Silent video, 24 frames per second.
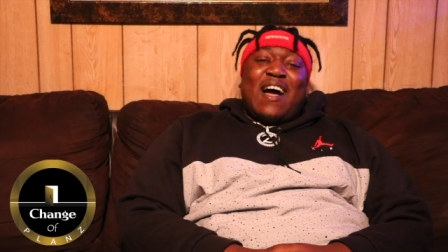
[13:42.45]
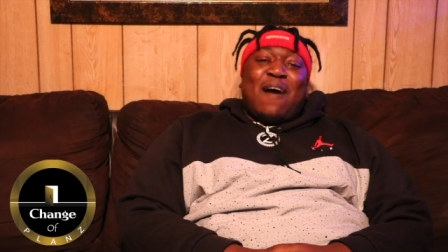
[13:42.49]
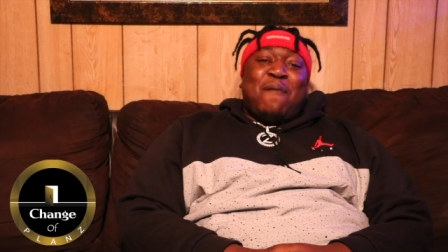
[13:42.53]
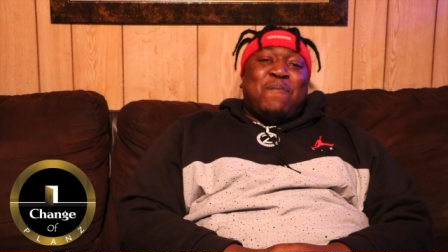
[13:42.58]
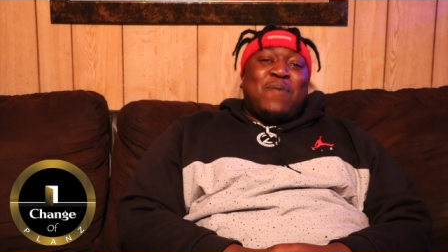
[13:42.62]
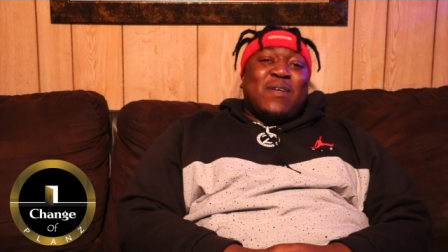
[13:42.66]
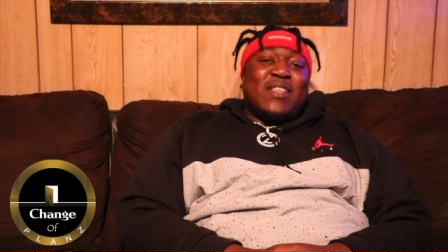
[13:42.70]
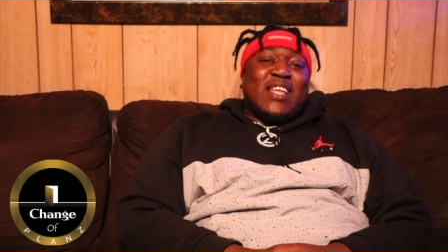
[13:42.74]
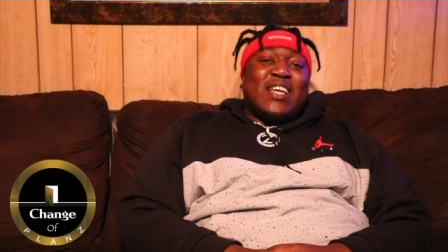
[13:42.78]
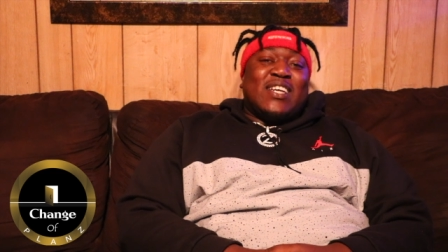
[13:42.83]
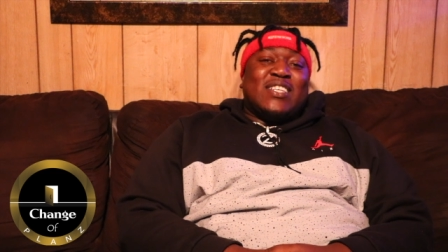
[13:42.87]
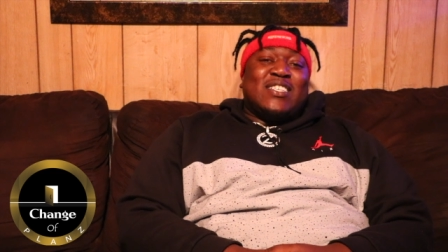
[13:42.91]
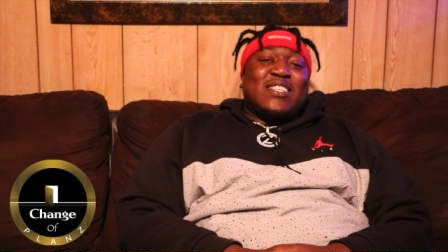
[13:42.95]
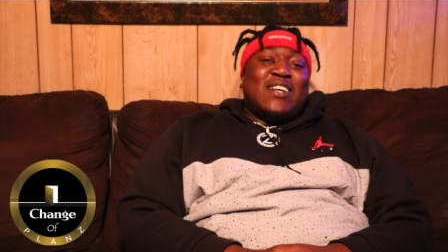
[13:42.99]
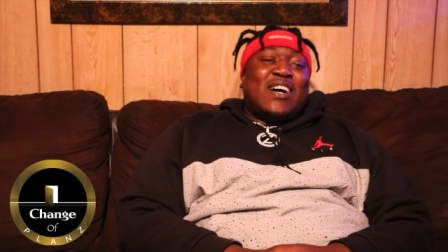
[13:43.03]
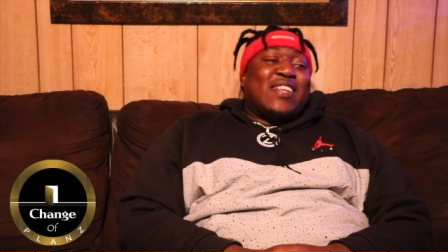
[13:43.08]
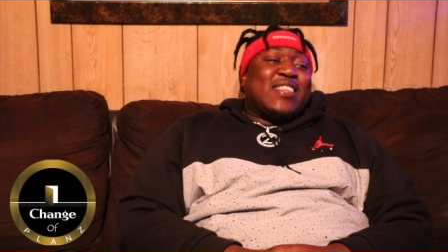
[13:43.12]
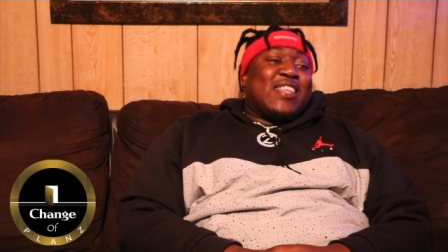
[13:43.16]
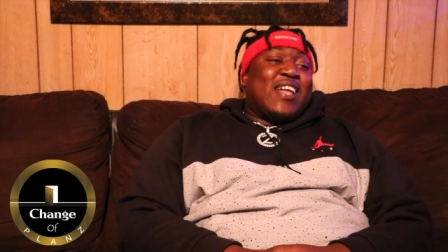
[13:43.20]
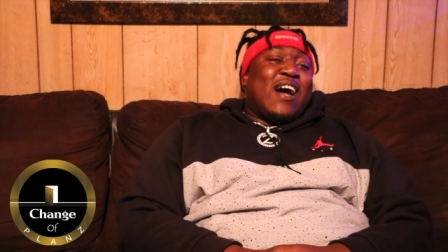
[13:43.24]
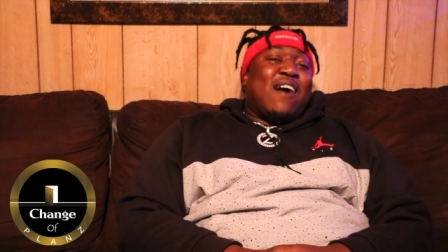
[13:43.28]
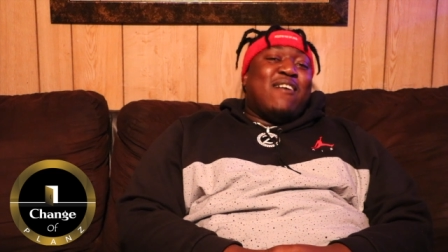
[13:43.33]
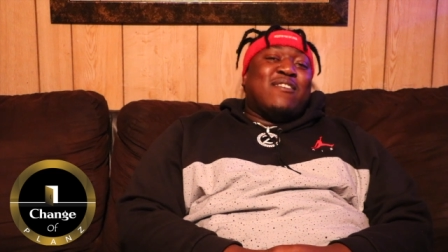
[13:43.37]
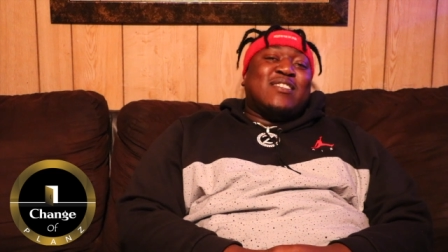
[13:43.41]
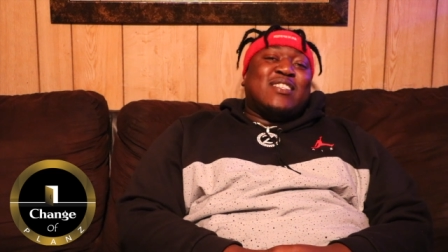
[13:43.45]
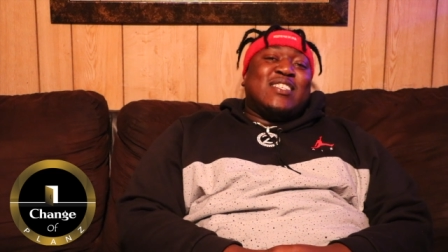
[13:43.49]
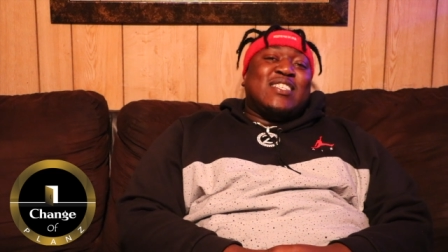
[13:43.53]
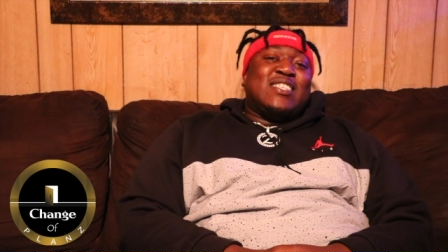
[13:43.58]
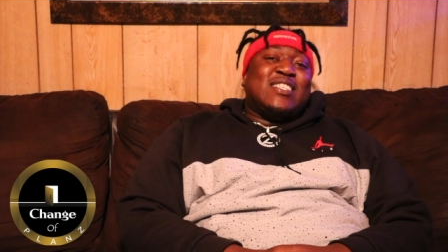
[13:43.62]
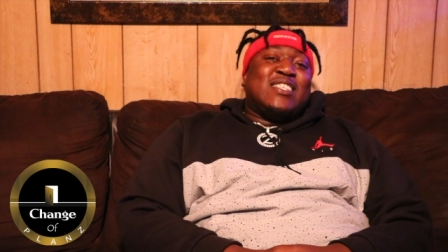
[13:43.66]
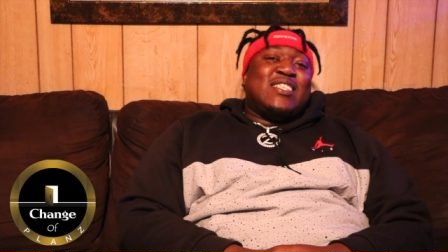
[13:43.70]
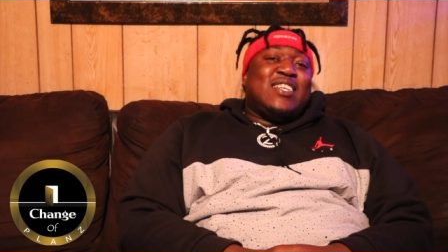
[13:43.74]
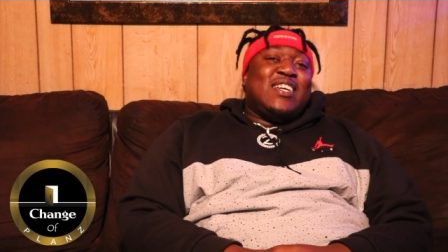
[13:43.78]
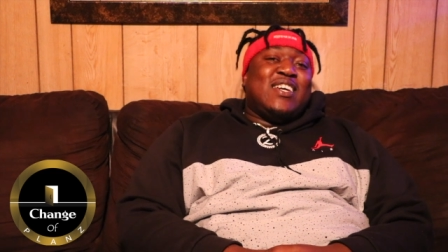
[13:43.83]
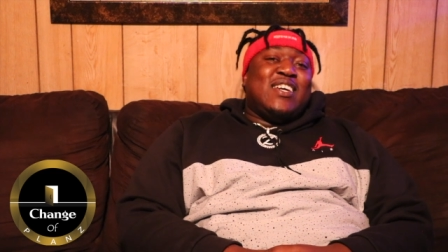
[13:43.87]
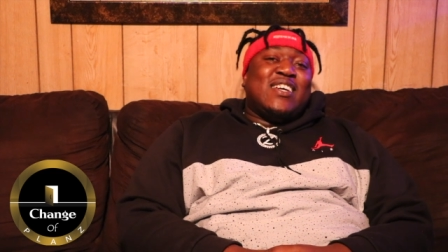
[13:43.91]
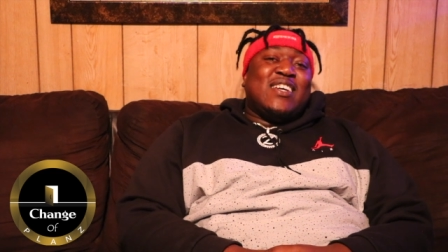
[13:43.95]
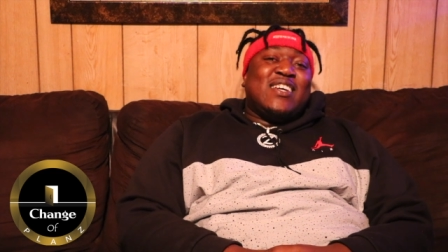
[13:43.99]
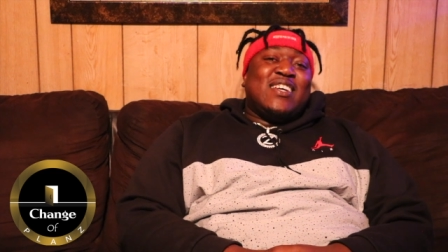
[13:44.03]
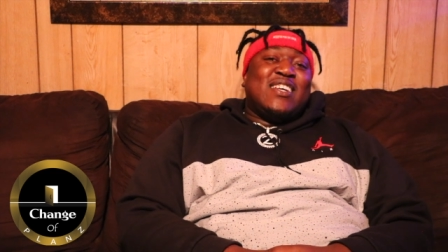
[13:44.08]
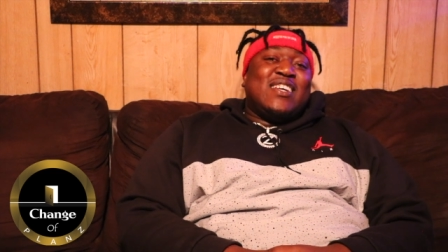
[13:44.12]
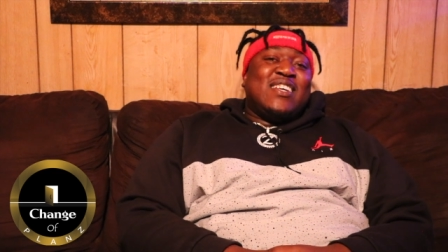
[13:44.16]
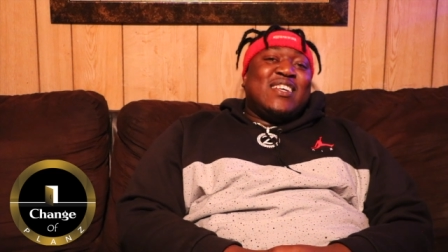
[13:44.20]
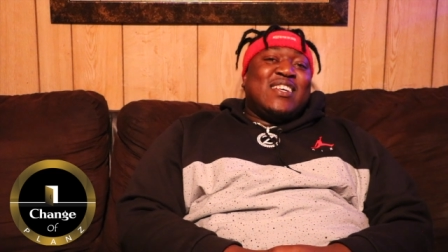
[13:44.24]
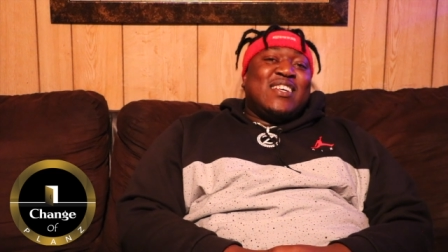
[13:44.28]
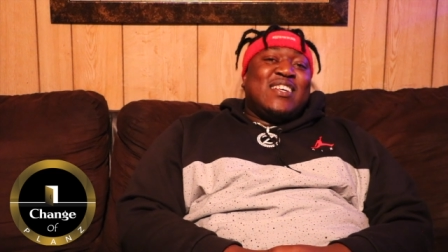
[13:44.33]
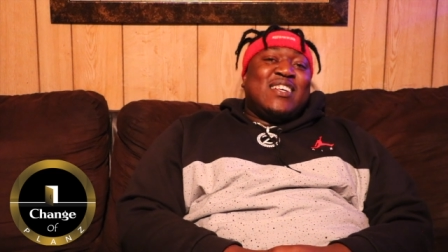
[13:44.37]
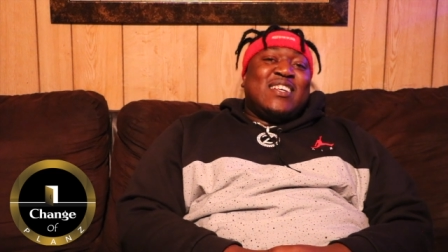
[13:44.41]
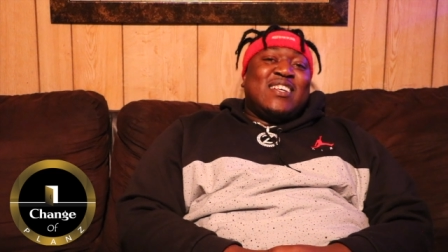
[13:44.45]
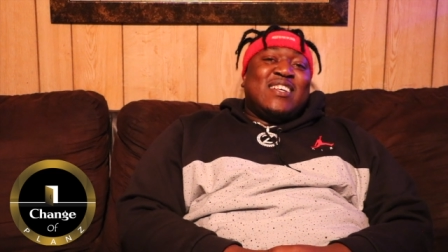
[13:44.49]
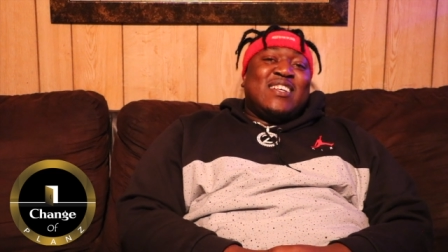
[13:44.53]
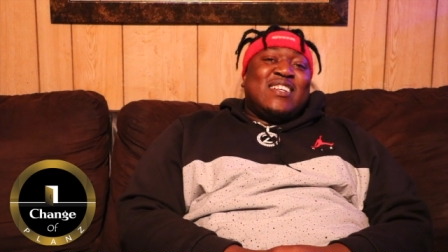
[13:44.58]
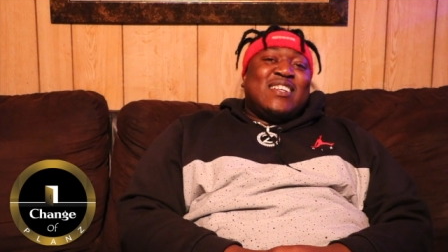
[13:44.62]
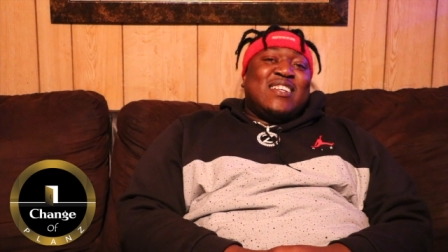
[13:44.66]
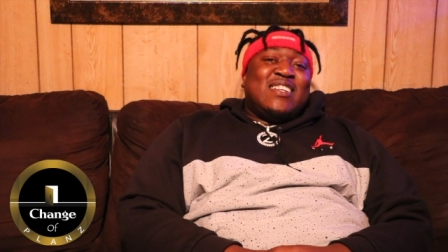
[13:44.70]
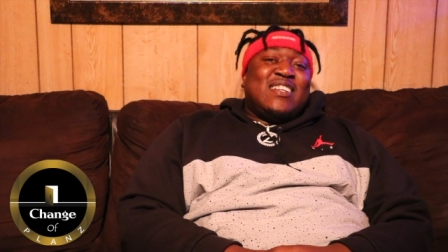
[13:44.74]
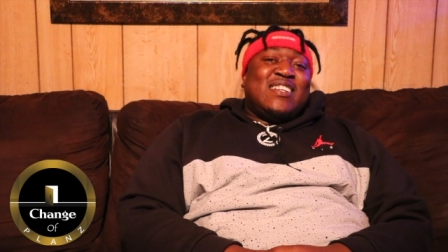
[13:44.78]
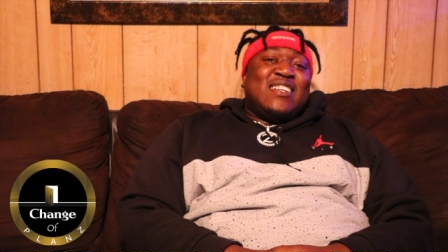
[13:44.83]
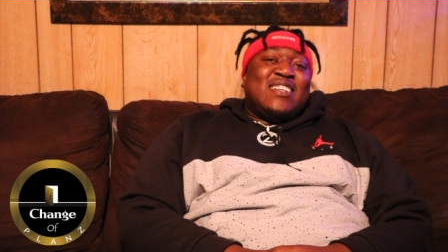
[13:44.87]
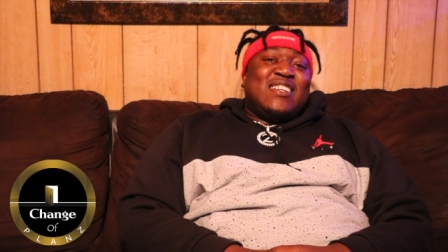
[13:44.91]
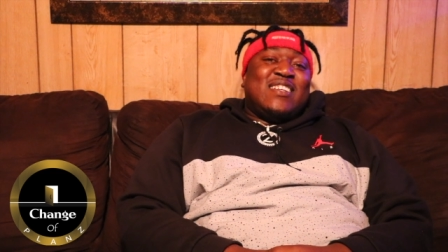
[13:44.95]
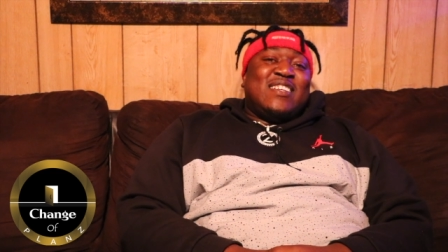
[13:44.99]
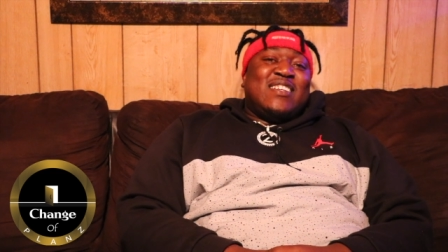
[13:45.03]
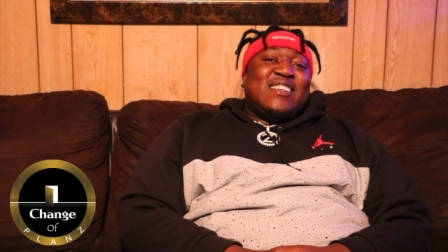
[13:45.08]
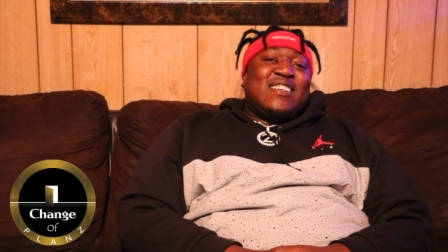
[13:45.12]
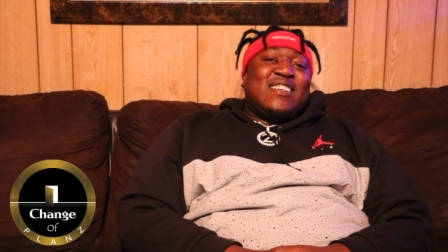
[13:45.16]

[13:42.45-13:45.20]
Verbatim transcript: I put that shit, I thought I was the shit. Hey, you was.